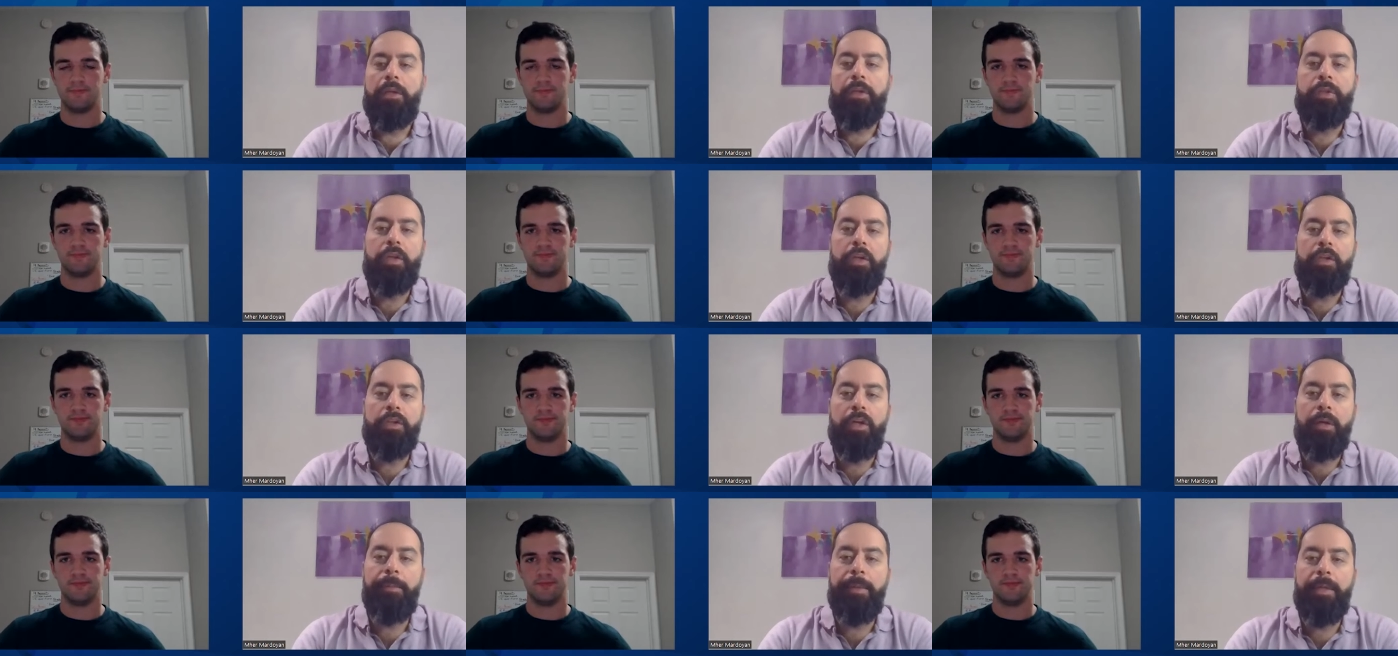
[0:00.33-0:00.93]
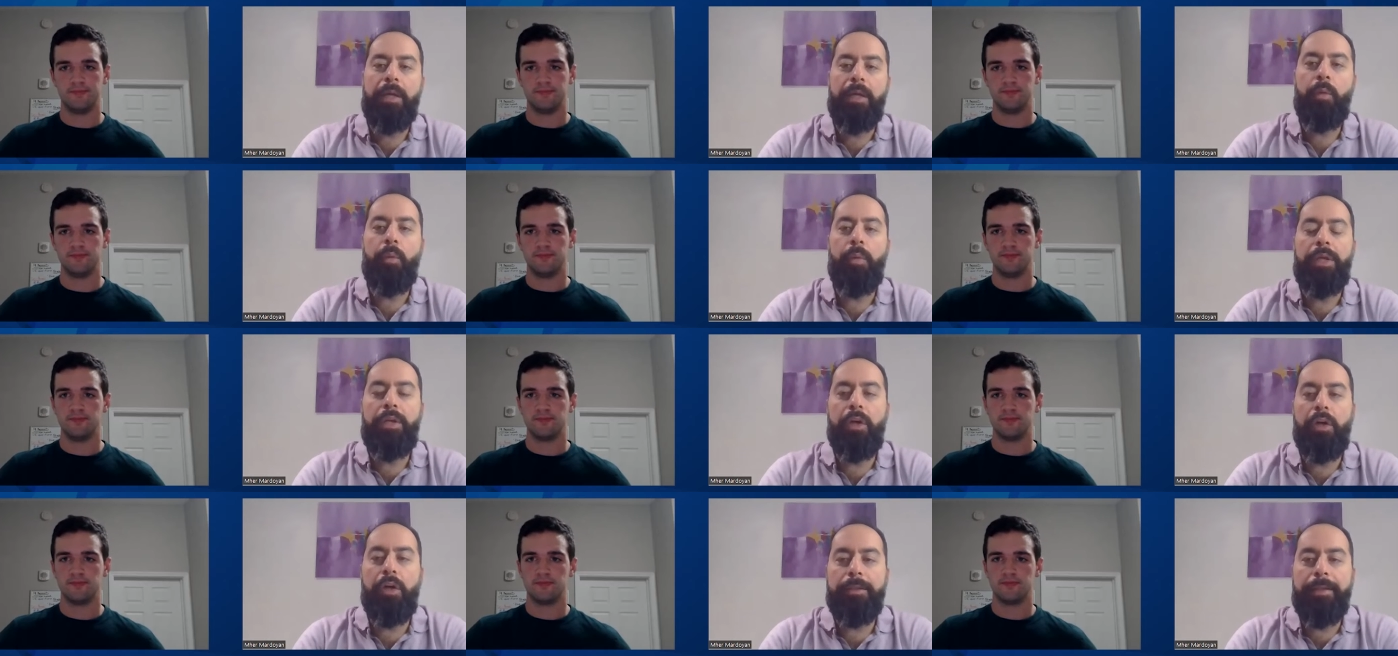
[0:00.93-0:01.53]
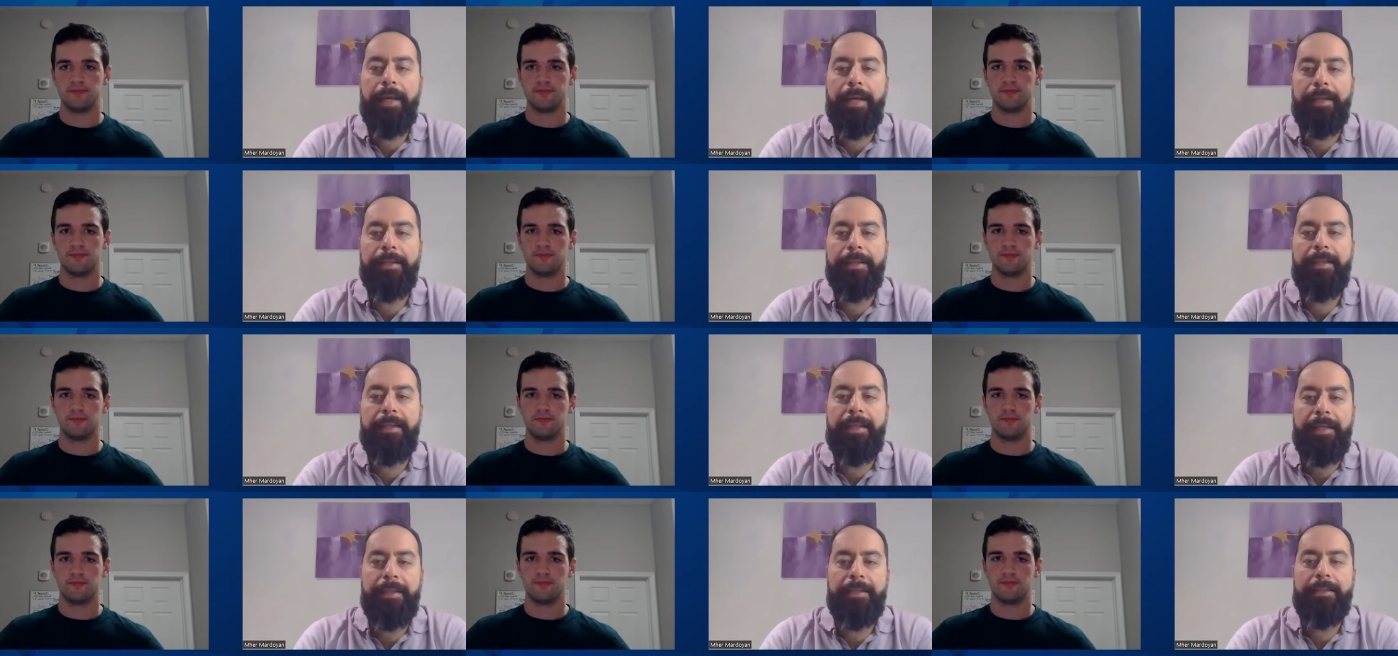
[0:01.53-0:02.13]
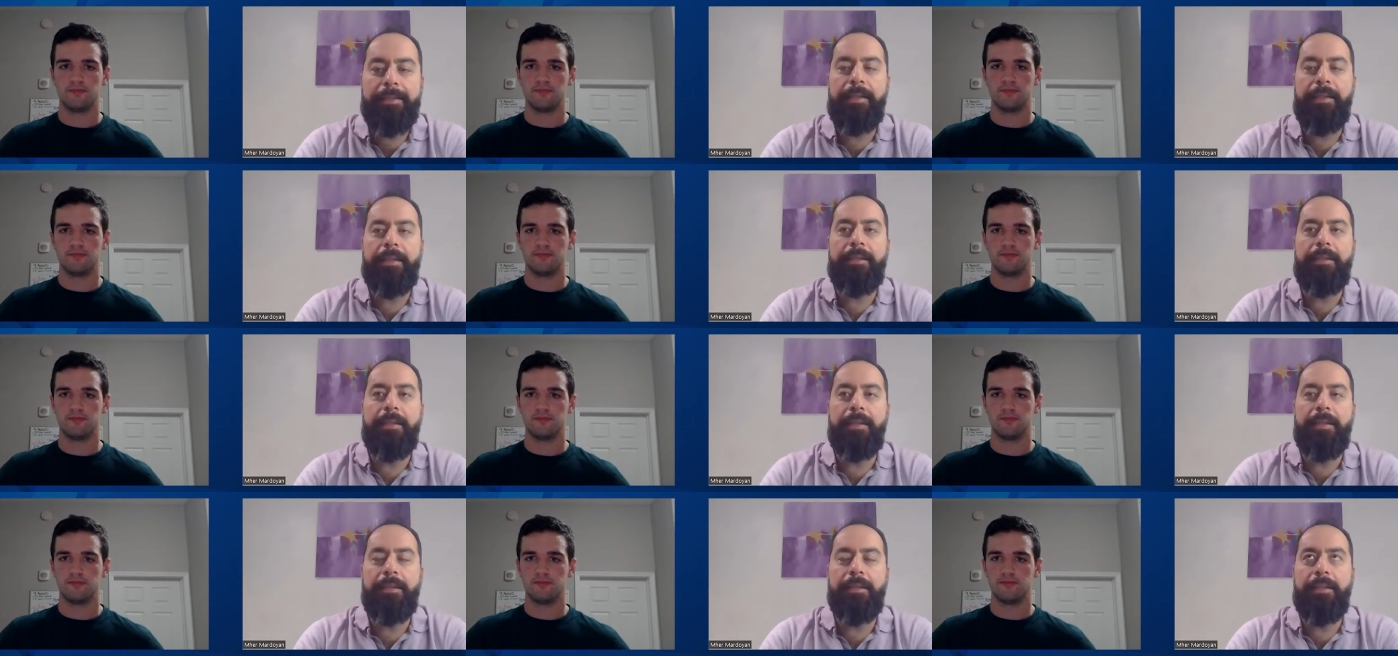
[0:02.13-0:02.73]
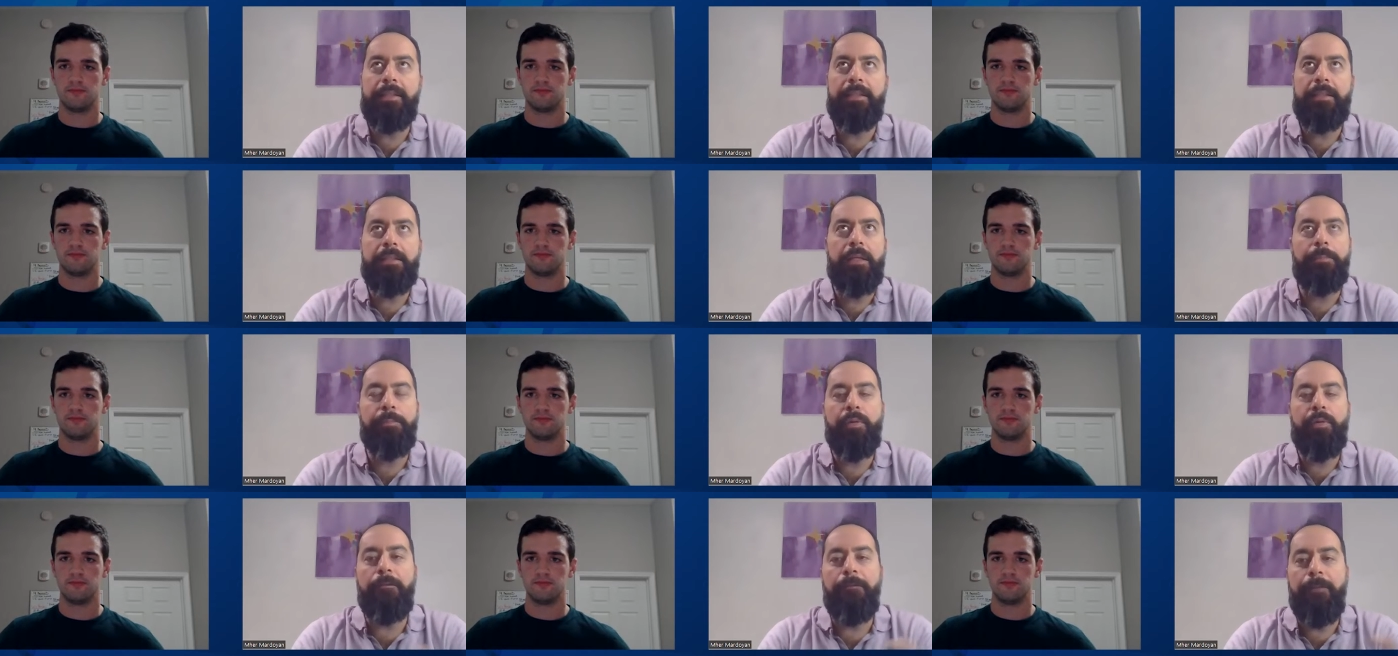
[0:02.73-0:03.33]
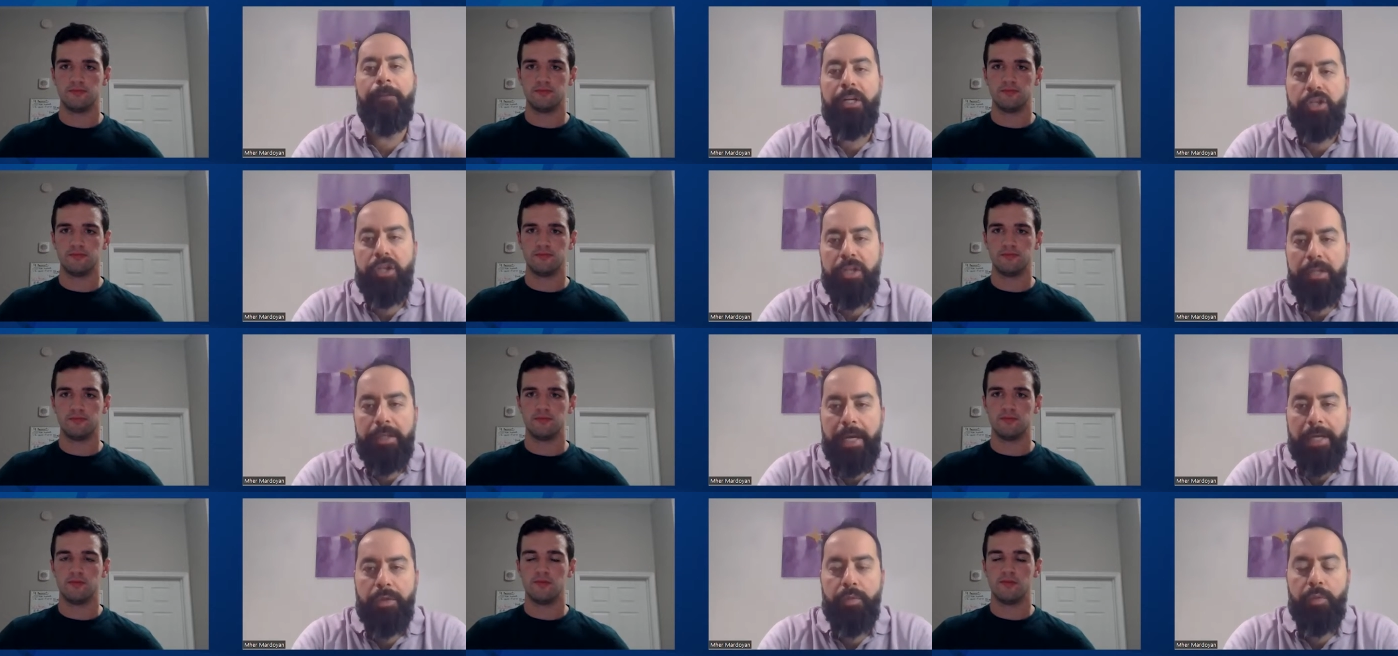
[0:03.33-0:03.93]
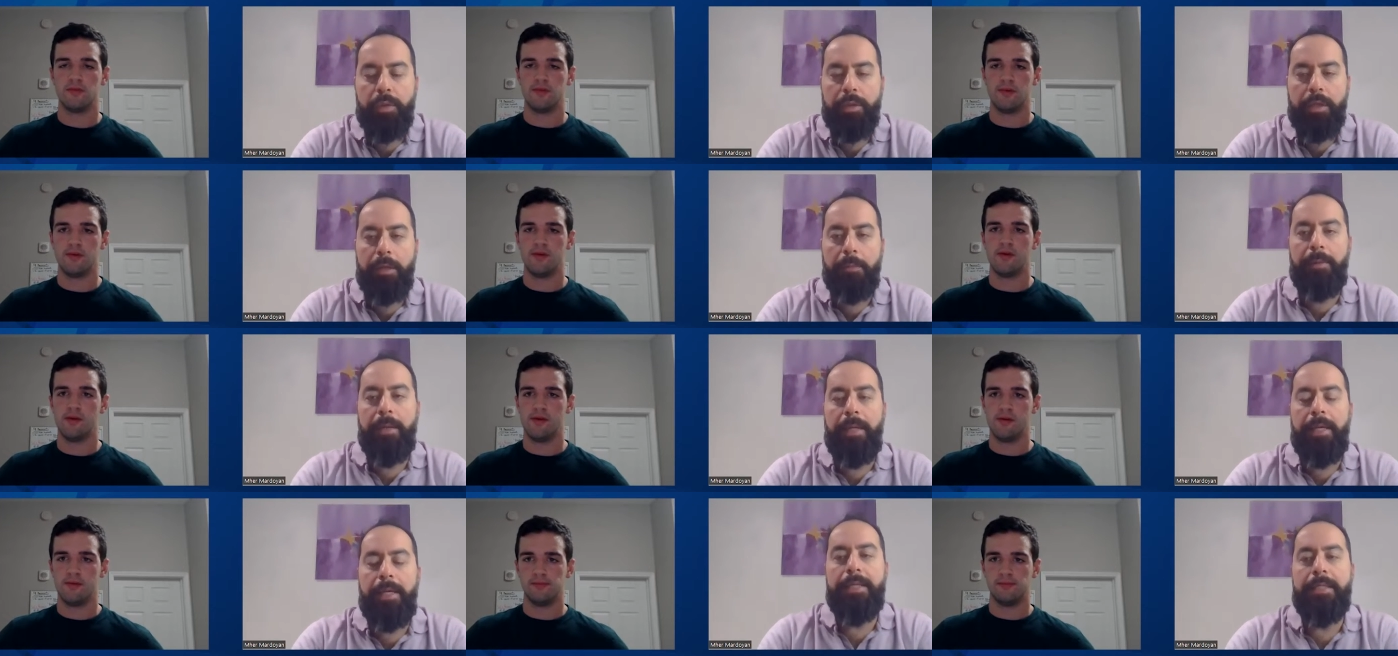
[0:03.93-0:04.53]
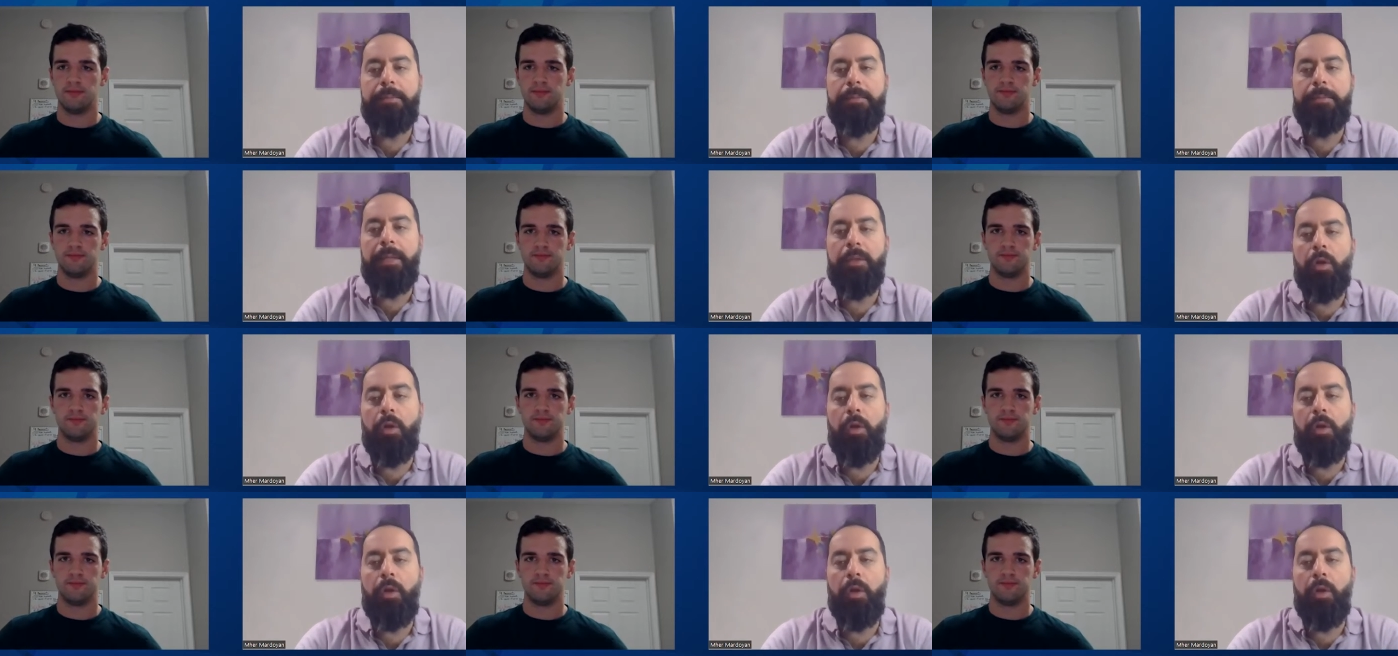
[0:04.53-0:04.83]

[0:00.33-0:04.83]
Speaker 1: So, Dominic, we know that LinkedIn is the professional networking place,